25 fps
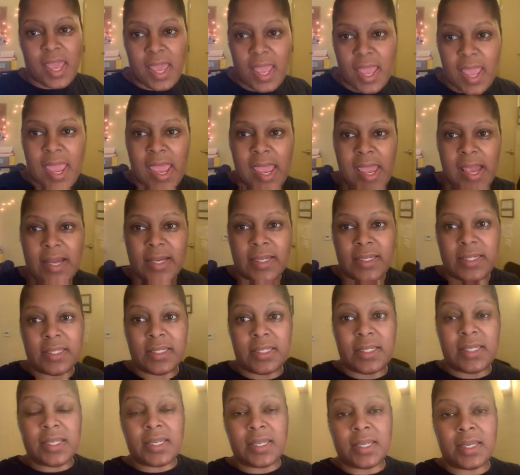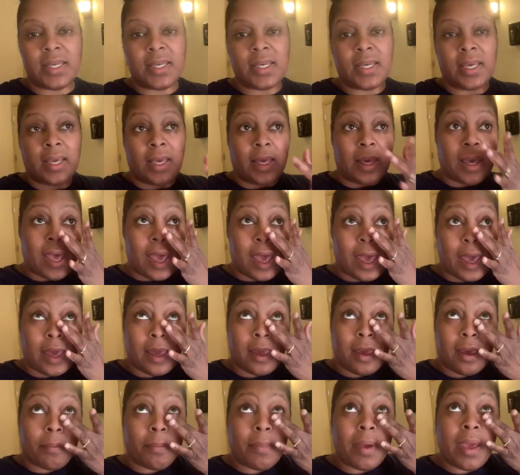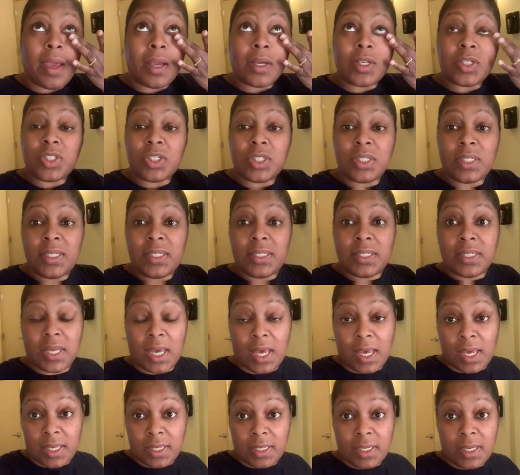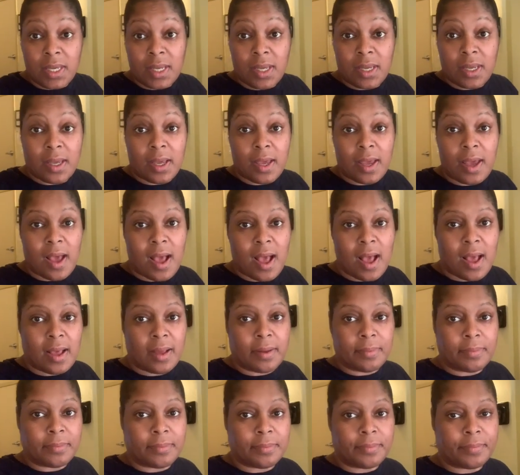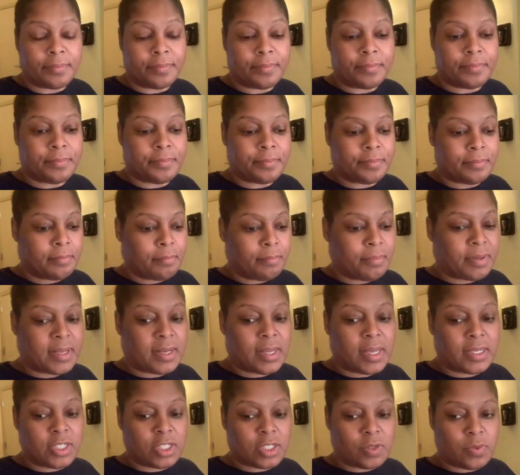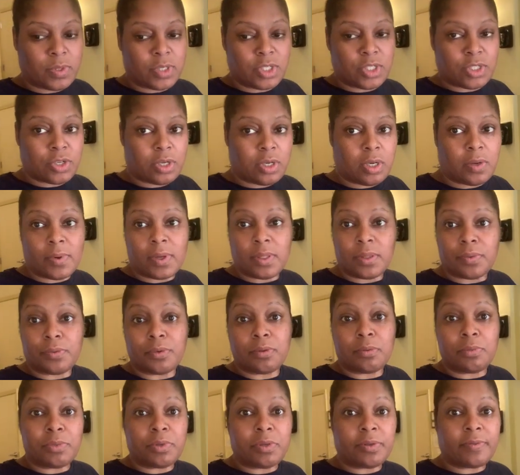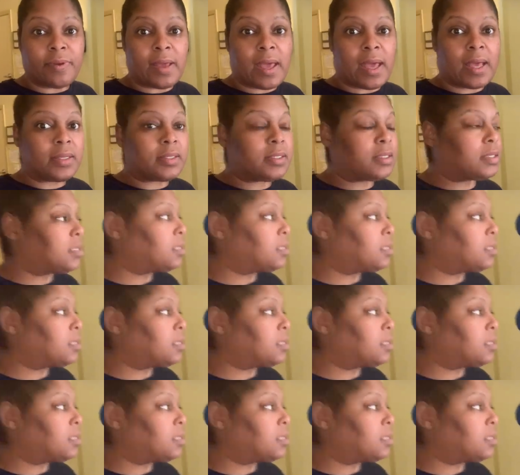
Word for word: and I am actually done, um, but I just wanna show you around the room real fast.